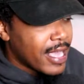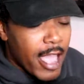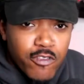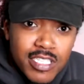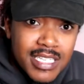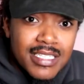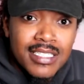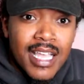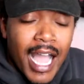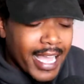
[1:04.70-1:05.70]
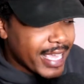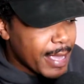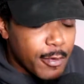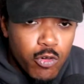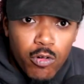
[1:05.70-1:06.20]
ever since I
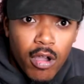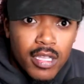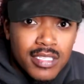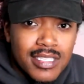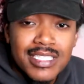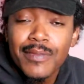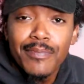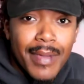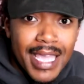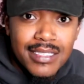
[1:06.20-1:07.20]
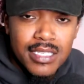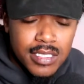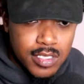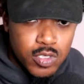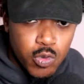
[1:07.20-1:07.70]
came across this amazing
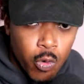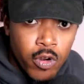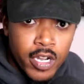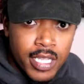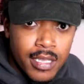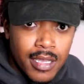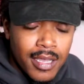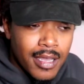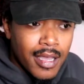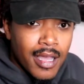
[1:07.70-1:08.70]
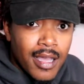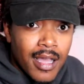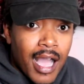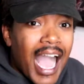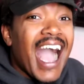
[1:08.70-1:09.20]
story,
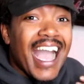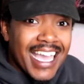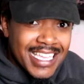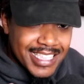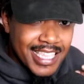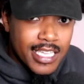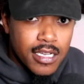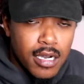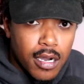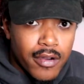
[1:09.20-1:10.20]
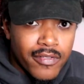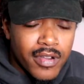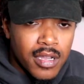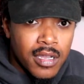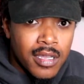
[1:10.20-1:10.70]
I think of
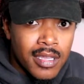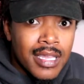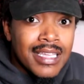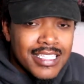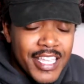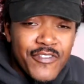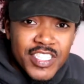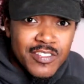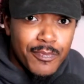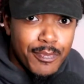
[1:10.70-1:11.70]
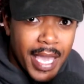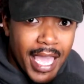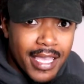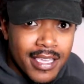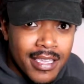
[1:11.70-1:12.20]
defensive
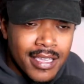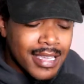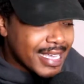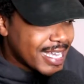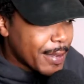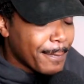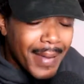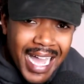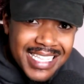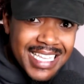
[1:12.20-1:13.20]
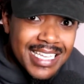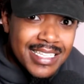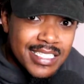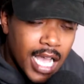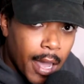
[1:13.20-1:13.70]
back Kimani
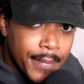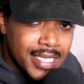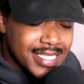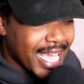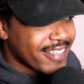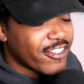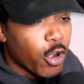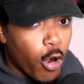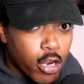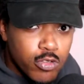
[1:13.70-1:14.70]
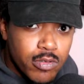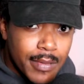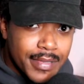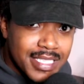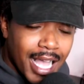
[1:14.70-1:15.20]
Thomas out of Cardinal
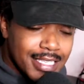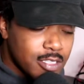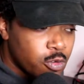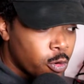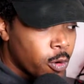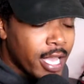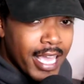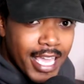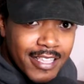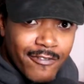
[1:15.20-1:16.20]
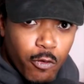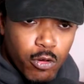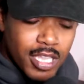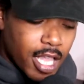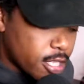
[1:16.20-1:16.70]
Gibbons High School in
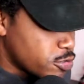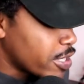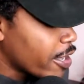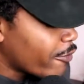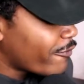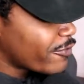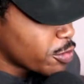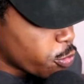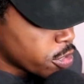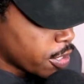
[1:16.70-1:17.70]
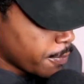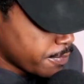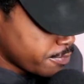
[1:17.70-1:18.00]
Fort Lauderdale, Florida